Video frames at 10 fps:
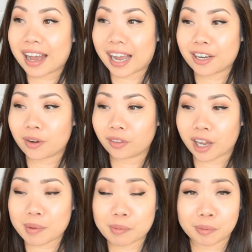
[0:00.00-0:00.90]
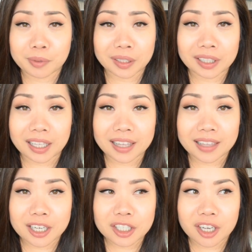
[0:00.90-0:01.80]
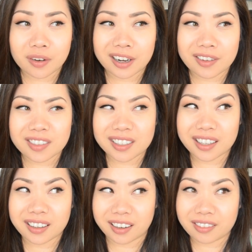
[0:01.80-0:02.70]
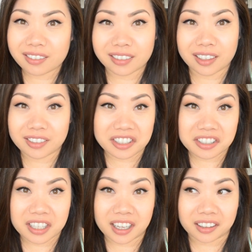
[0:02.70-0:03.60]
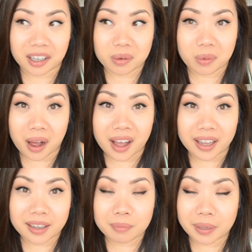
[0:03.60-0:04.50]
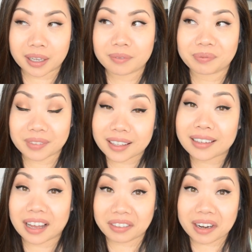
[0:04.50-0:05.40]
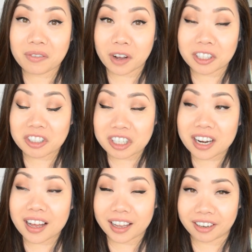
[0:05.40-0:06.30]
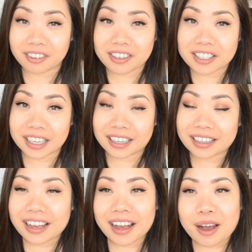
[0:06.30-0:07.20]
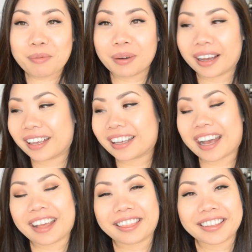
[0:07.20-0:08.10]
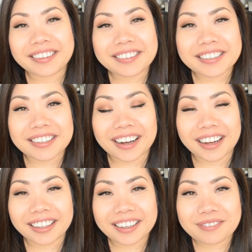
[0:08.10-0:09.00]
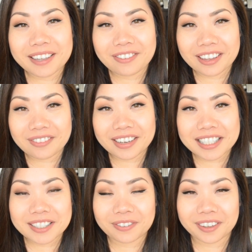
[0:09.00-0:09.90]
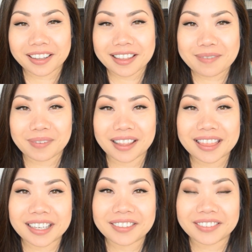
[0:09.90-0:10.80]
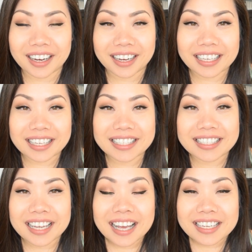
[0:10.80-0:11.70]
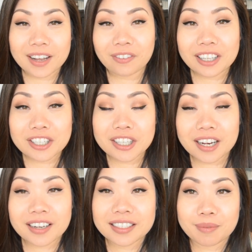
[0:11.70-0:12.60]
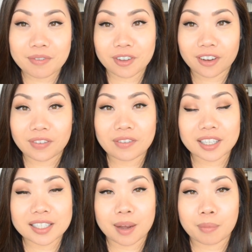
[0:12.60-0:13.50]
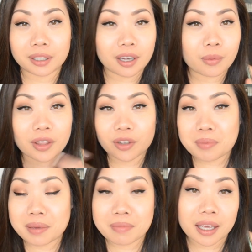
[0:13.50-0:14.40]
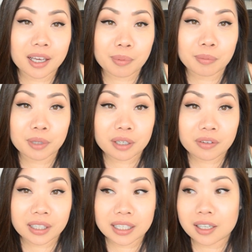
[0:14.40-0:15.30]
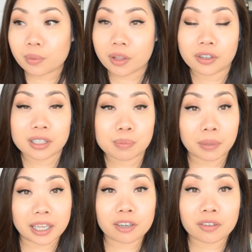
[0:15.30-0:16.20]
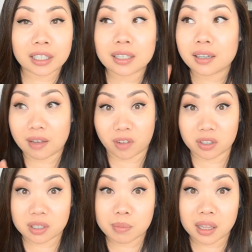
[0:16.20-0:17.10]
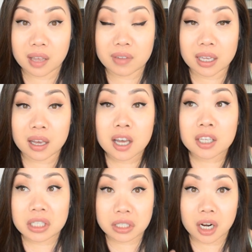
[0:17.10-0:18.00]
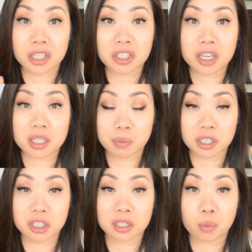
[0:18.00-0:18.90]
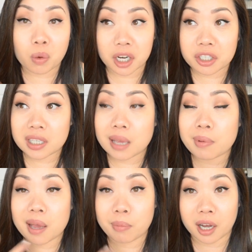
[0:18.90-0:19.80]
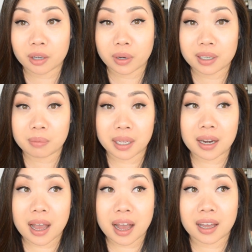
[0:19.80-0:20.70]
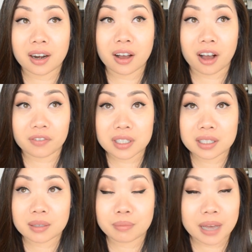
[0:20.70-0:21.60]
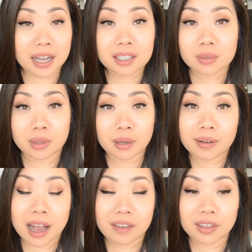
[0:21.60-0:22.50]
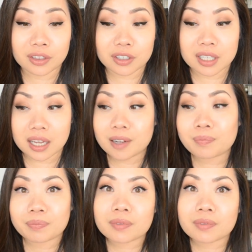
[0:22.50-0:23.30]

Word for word: I know a lot of people really like that show, and I was like, I don't I don't understand like why, but now that I've watched it, I understand. But yeah, those are all of my favorites for the month of August. Definitely share some of your favorites down below, whether it be makeup or beauty related, whether it's planner related. I've also been loving Scotch Expressions washi tape. I bought quite a bit at Office Max when they were having their sale.